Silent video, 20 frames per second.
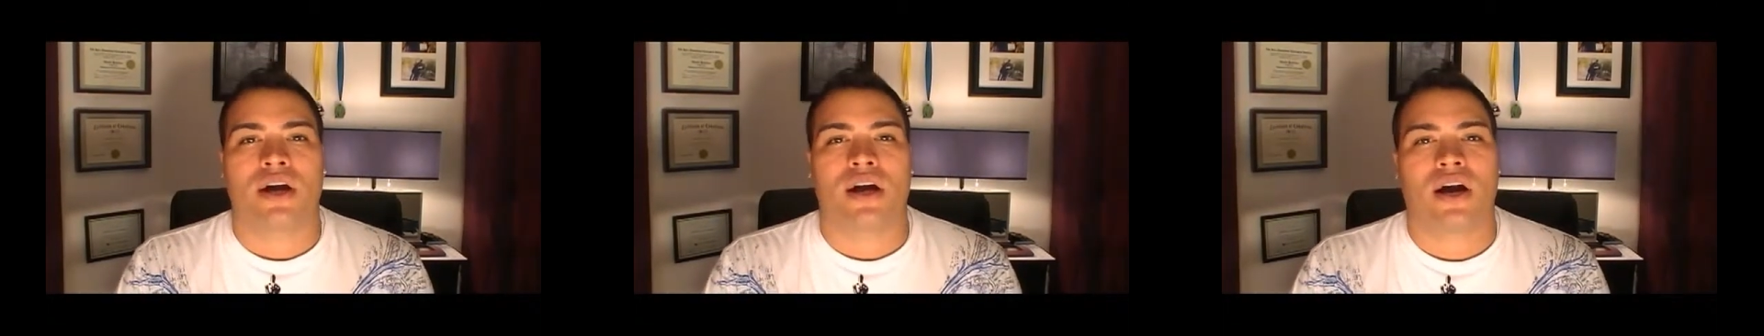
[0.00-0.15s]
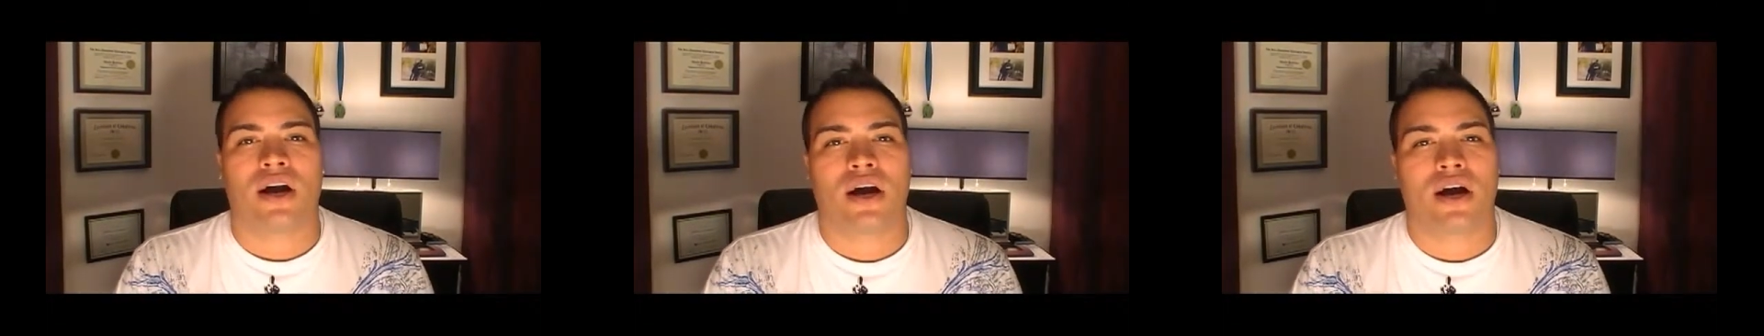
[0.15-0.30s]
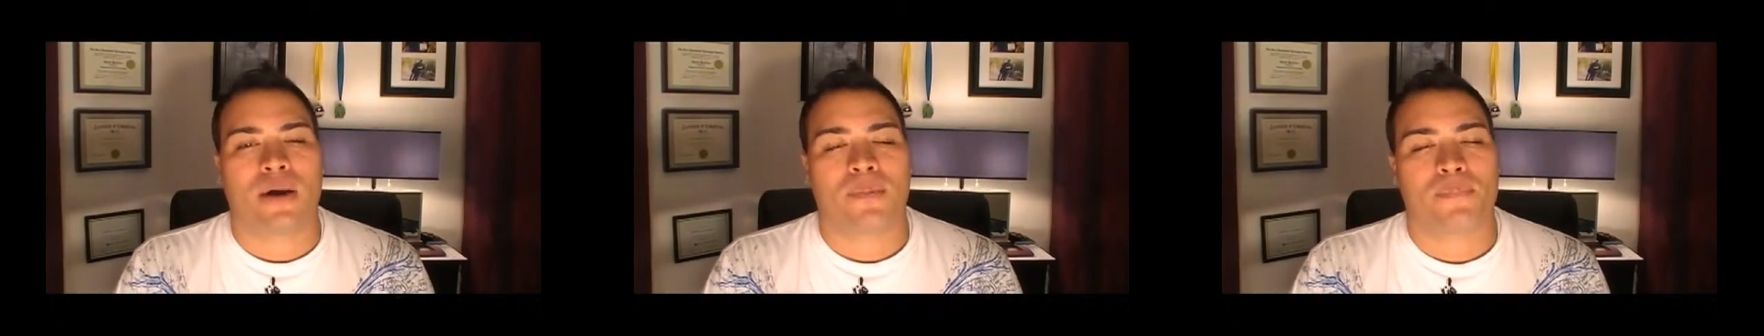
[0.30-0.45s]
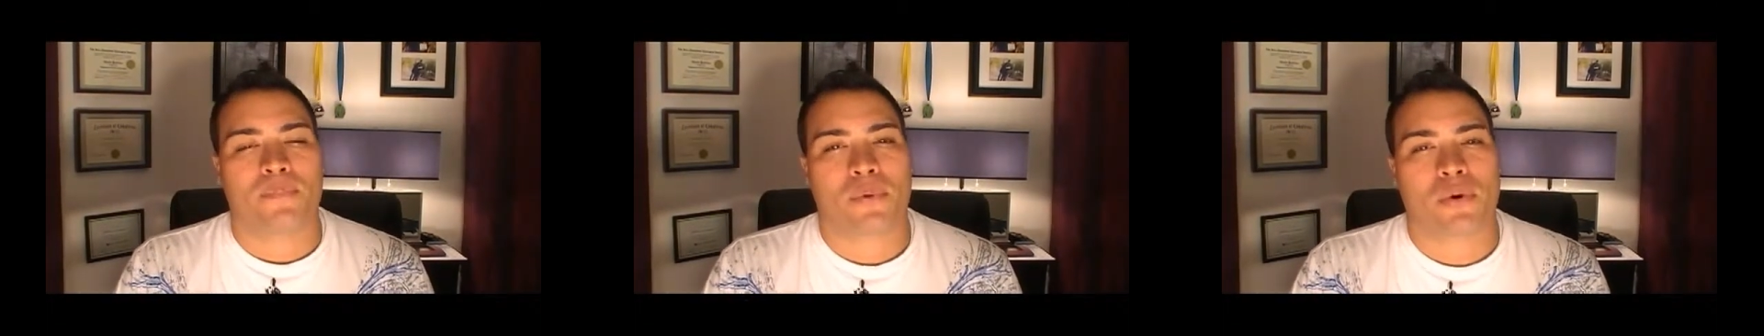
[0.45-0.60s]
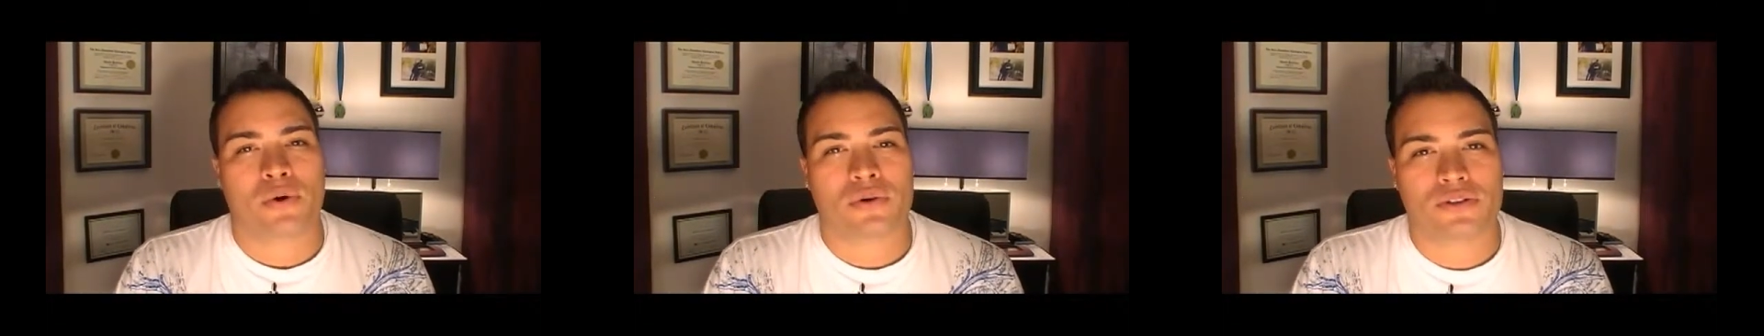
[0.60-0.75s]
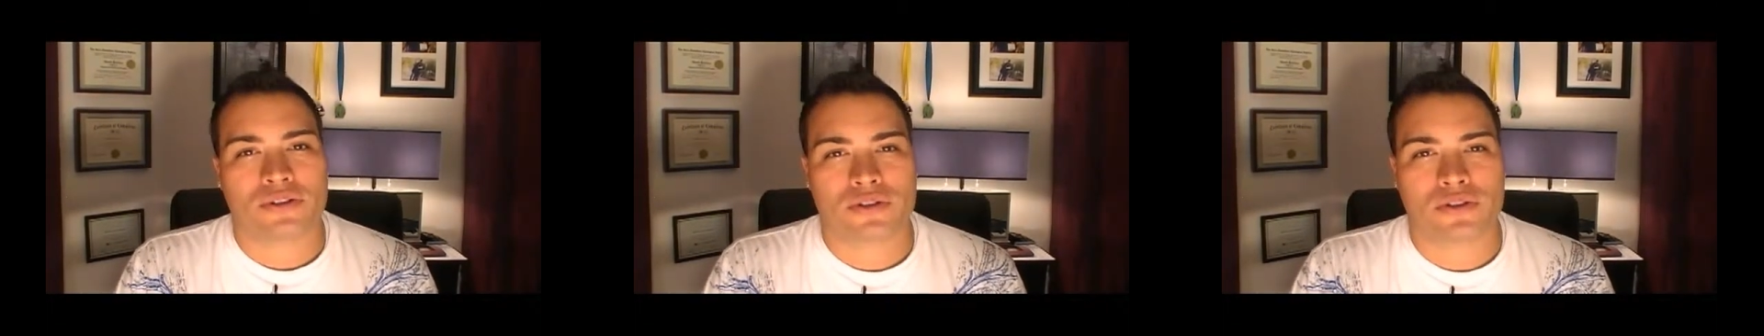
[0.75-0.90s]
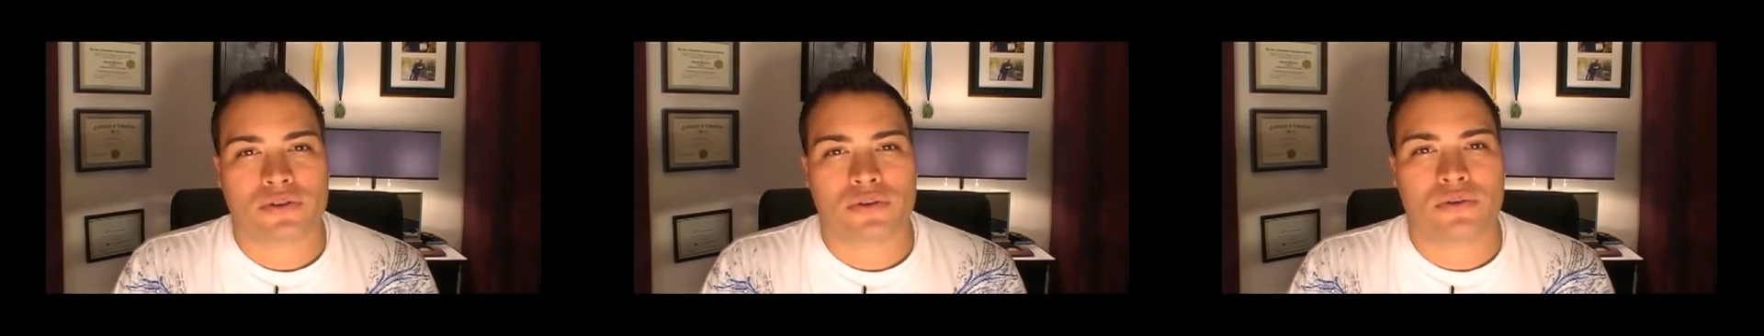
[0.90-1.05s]
uh,
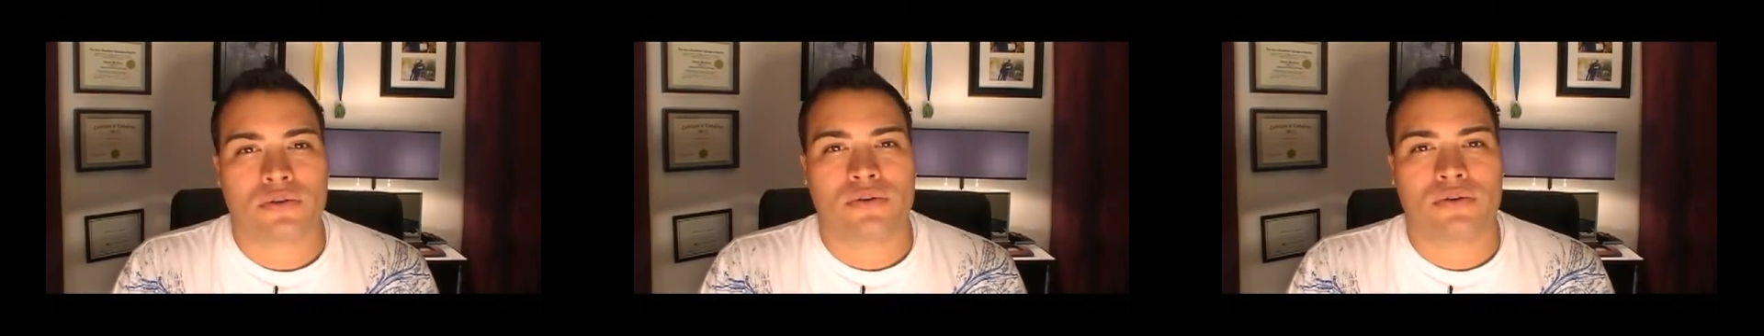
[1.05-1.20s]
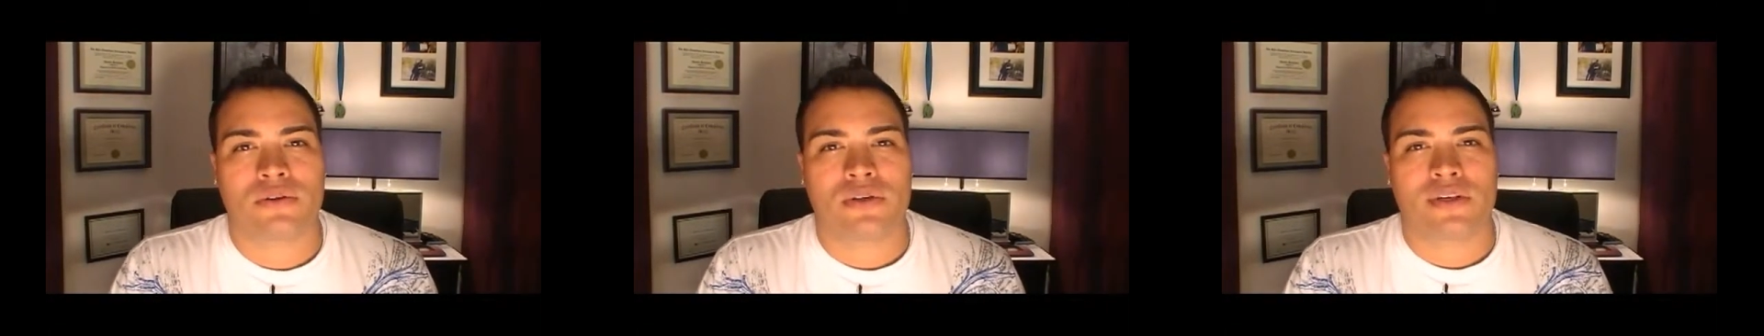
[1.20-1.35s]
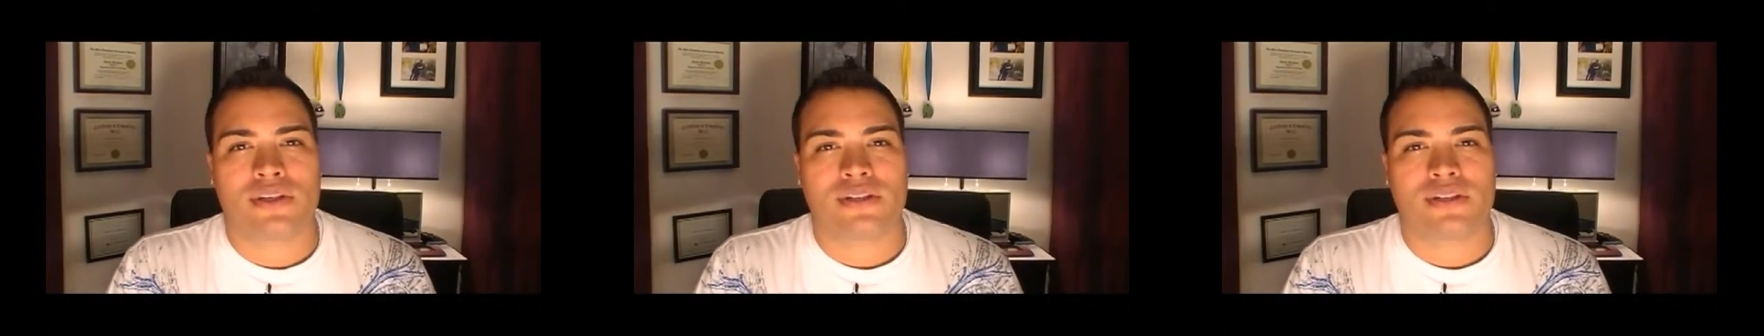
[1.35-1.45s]
personal